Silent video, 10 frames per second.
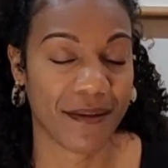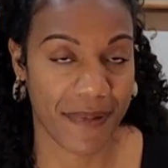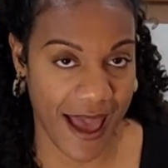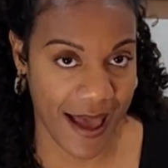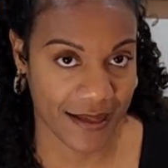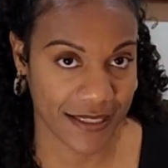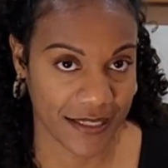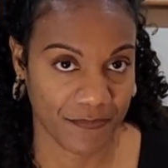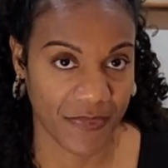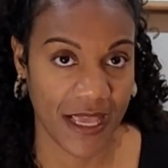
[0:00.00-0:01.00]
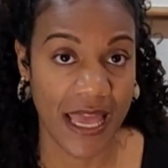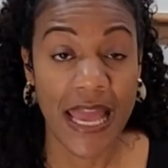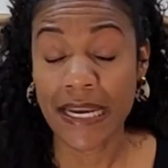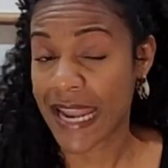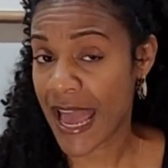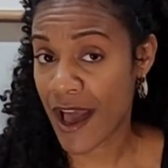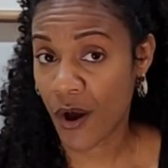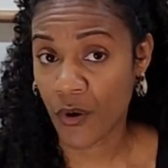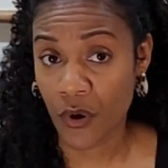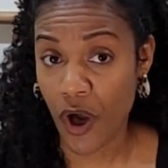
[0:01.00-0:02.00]
bags.
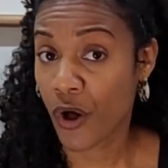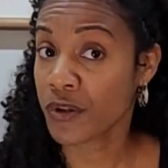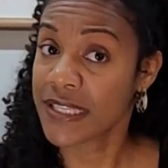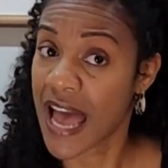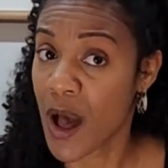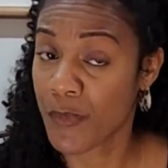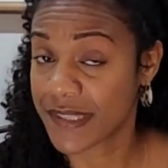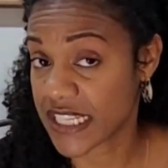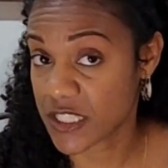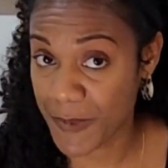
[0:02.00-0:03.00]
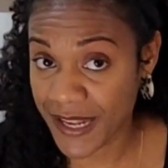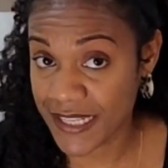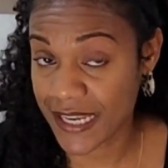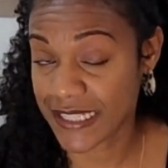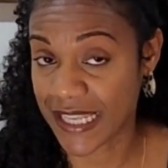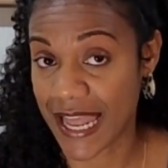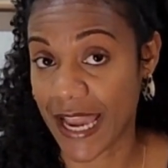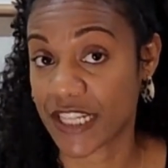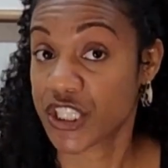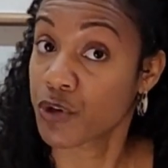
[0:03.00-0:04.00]
Now, Old Tom was expecting his
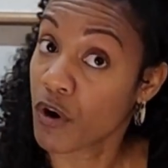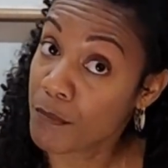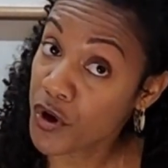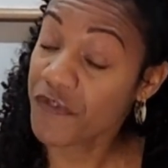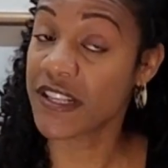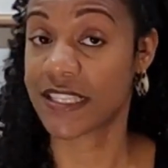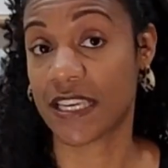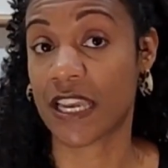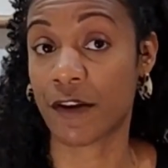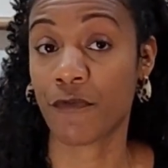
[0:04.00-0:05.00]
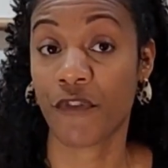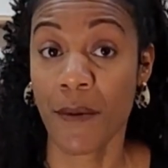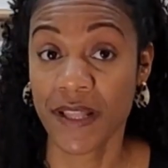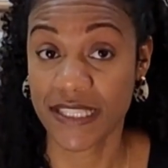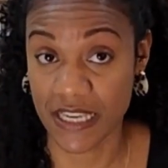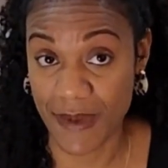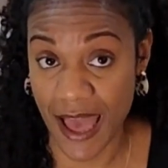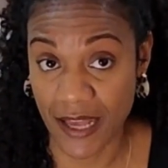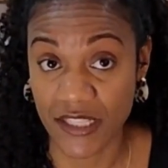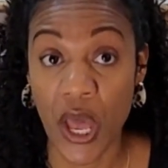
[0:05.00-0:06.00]
clients to remove the tea from the tea
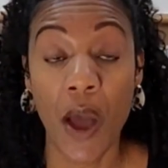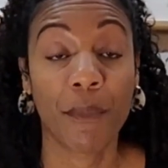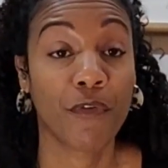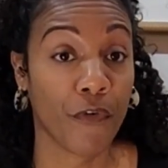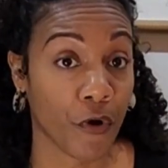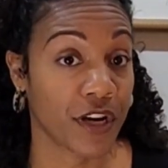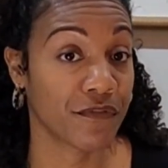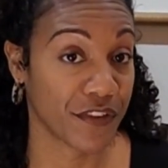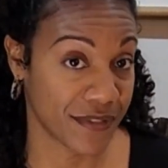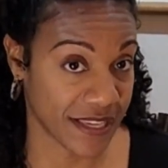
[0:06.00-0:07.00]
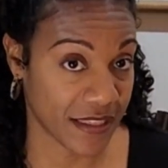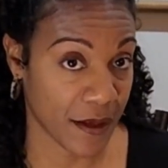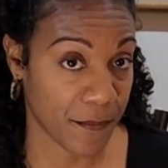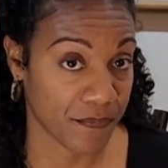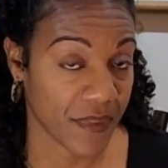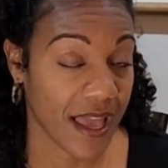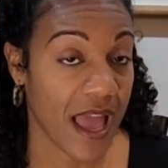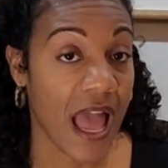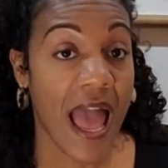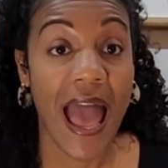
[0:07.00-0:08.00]
bags before infusing them.
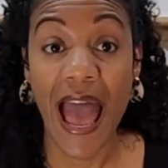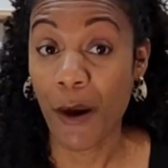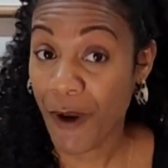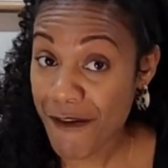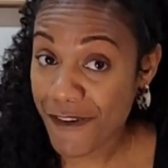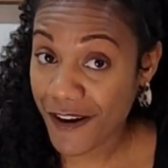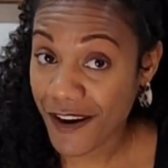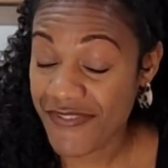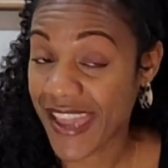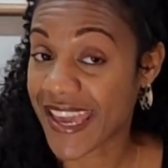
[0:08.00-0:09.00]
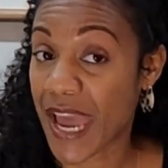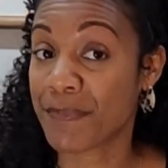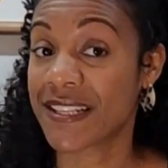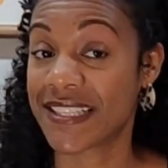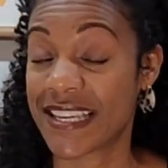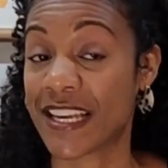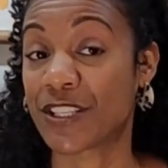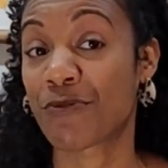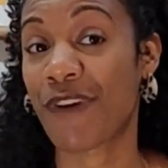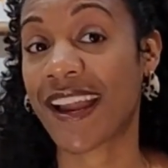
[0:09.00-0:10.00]
However, they kept the tea
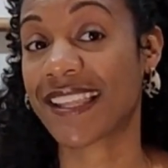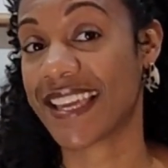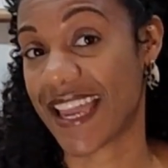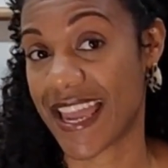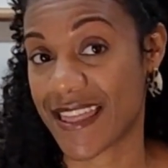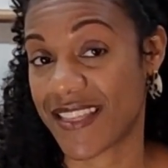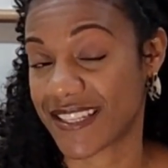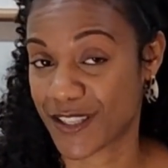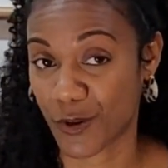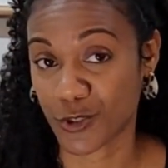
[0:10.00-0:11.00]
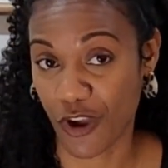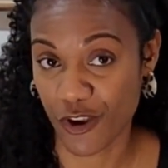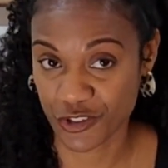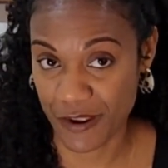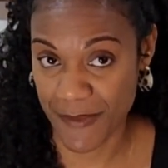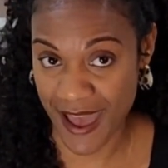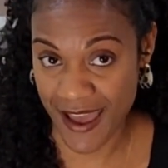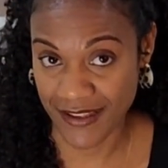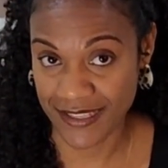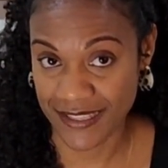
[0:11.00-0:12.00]
directly in the silk drawstring
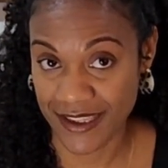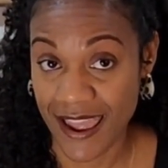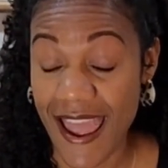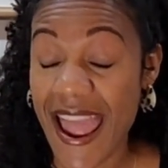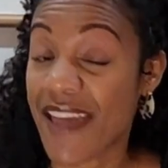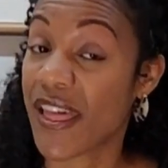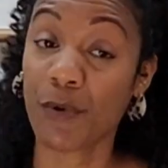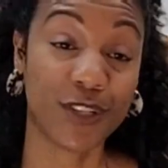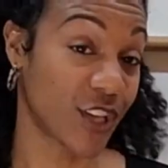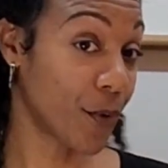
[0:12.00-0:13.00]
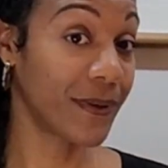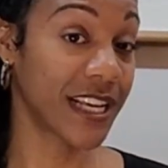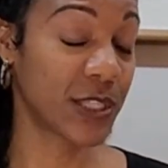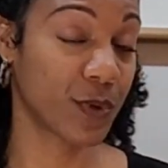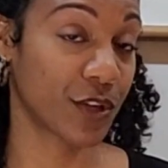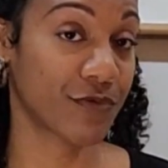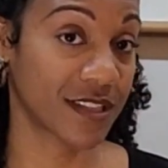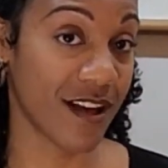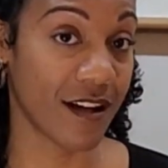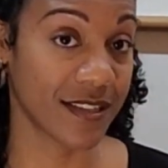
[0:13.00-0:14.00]
bags. And they were so pleased with the
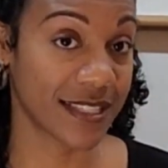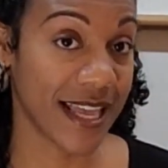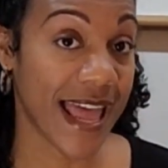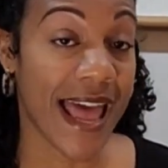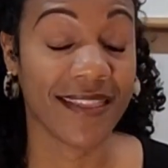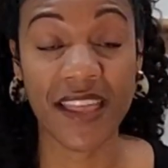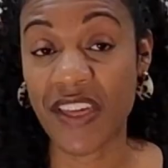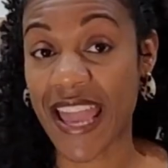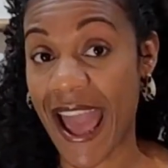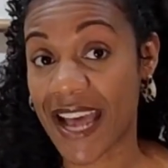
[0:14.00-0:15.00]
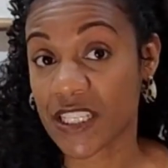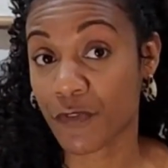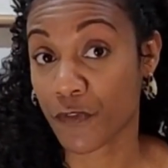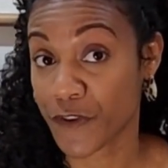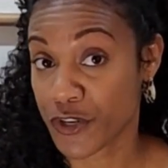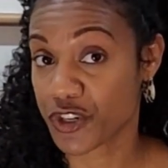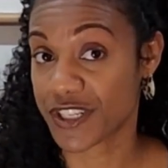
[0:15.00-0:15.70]
results that they asked for future